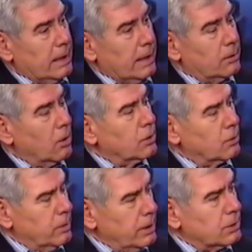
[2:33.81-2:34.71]
And our
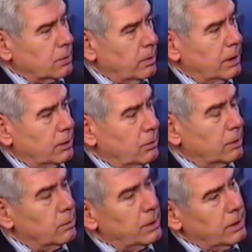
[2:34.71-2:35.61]
degree is the way to do
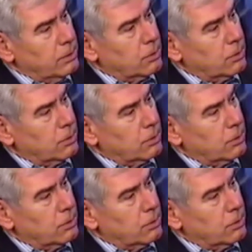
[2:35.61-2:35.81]
it. We teach